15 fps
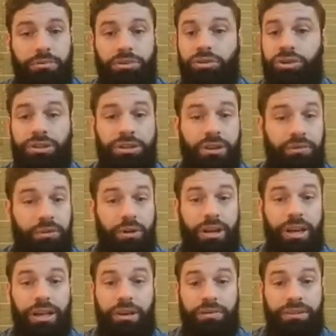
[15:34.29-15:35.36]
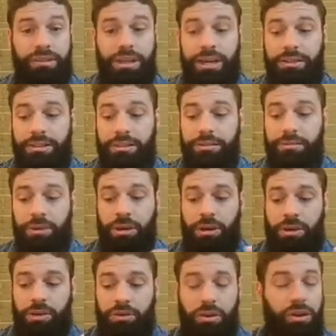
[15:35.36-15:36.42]
So just to give you an idea of the sizes,
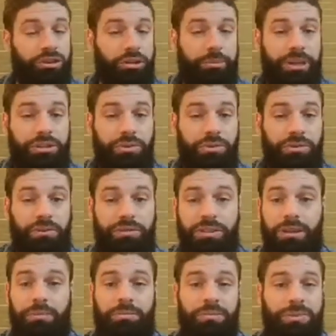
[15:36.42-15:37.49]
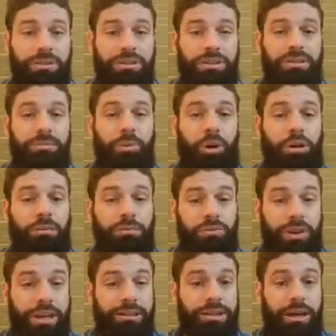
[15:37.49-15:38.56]
300 by 250 is a small
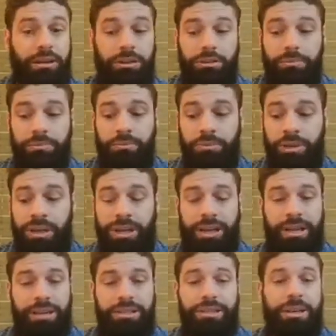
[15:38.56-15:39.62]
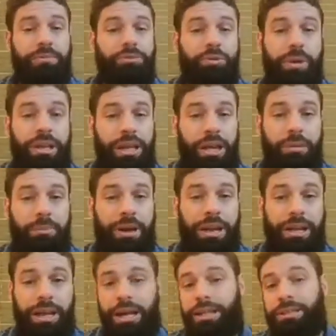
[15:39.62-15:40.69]
rectangle. 728 by
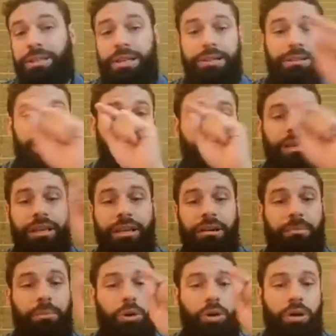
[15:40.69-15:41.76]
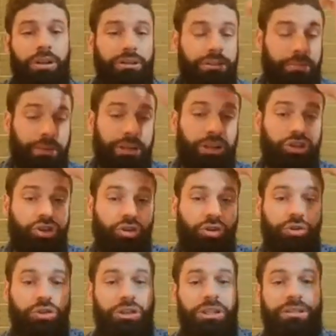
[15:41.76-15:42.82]
90 is a leaderboard. It's something that you'll
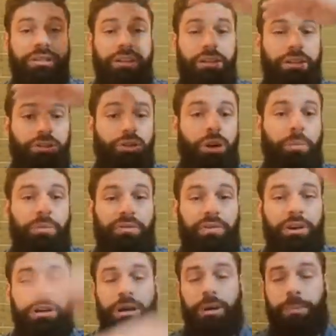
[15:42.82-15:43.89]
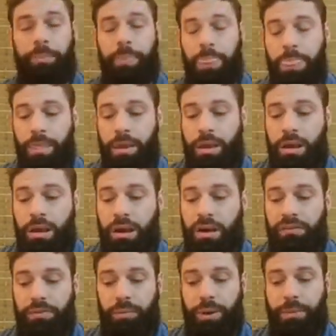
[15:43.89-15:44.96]
usually see at the top of
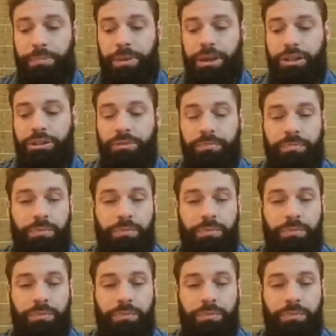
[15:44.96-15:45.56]
a web page.